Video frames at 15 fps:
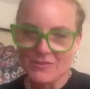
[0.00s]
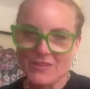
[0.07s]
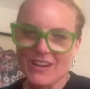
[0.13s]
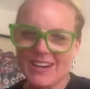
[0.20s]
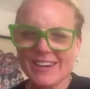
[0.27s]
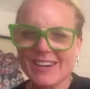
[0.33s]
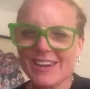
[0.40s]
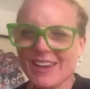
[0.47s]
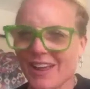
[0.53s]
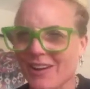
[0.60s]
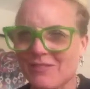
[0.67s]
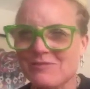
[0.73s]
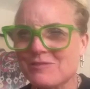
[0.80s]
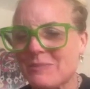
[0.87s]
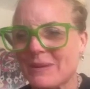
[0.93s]
that
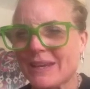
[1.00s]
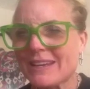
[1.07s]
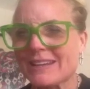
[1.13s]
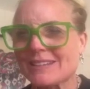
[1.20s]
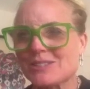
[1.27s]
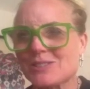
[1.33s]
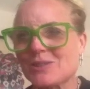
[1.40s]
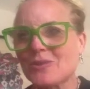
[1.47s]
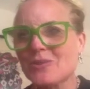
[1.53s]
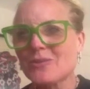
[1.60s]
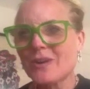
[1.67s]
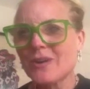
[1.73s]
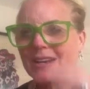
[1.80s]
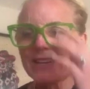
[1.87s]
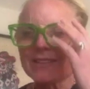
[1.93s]
loved being at school. And I